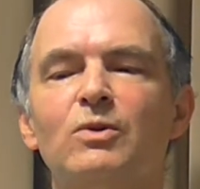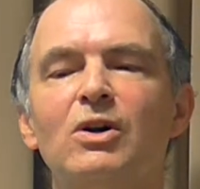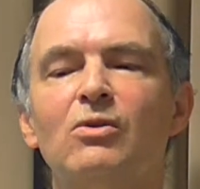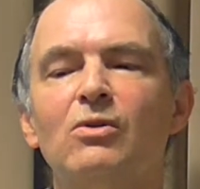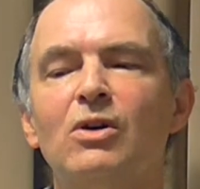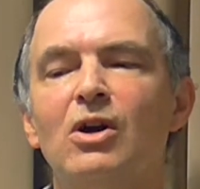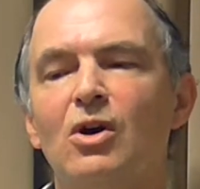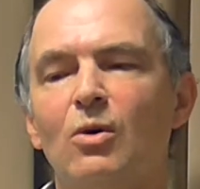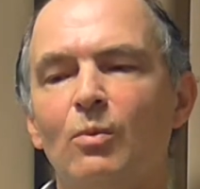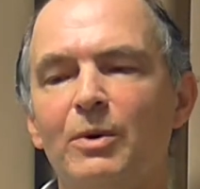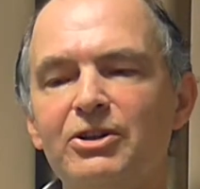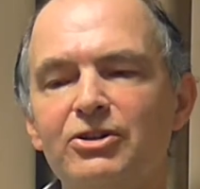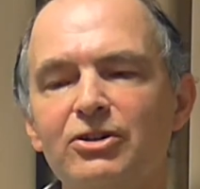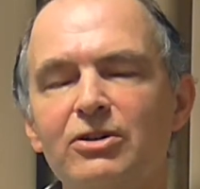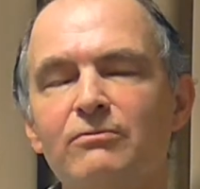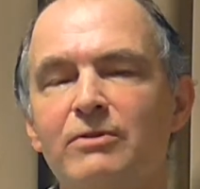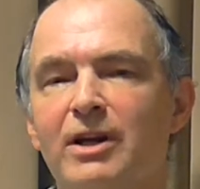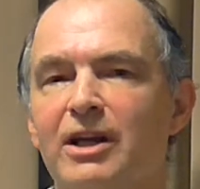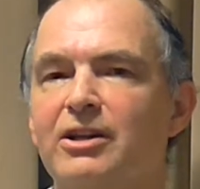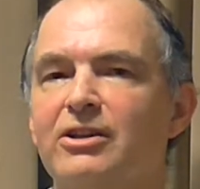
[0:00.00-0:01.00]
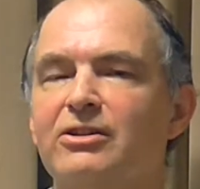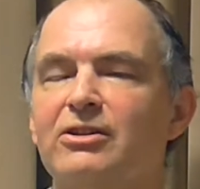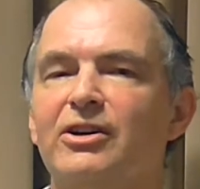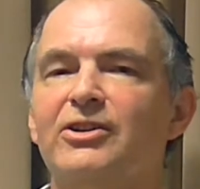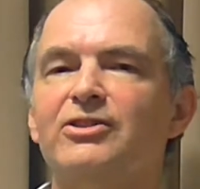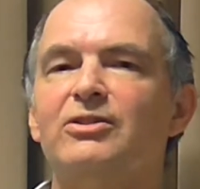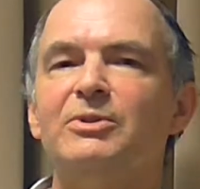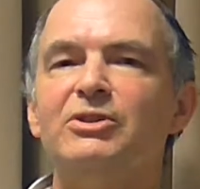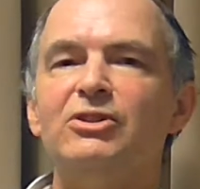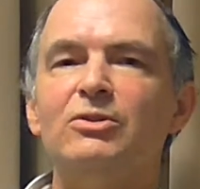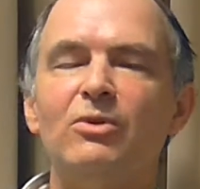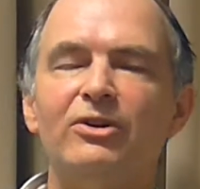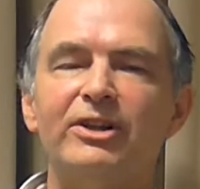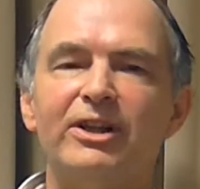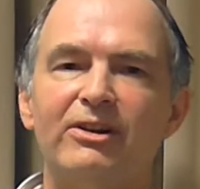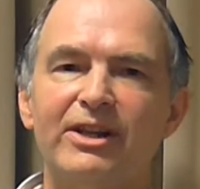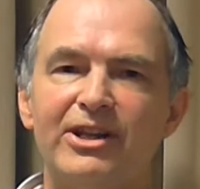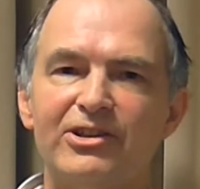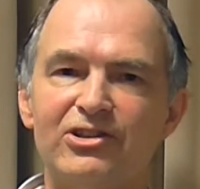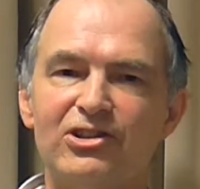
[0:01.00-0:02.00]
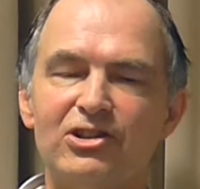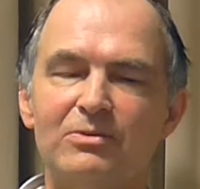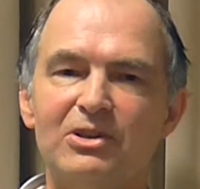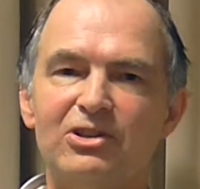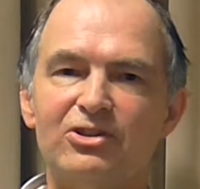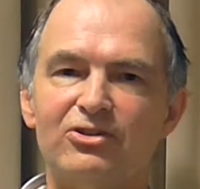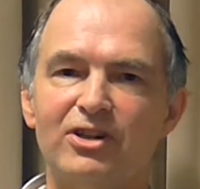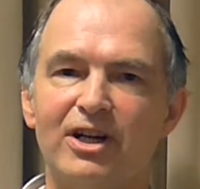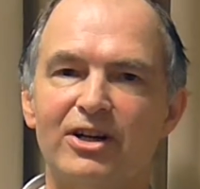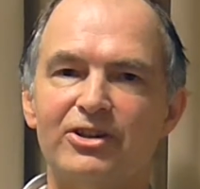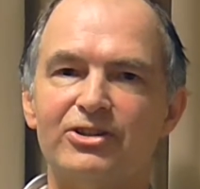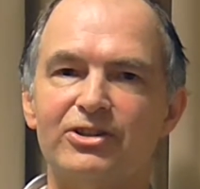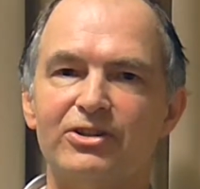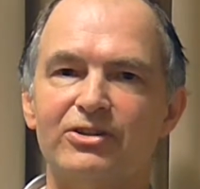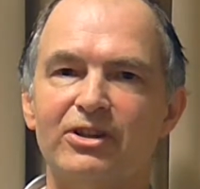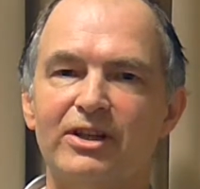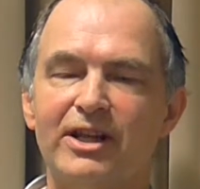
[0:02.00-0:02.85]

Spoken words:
Well, we do recognise that we do want our lessons to be structured.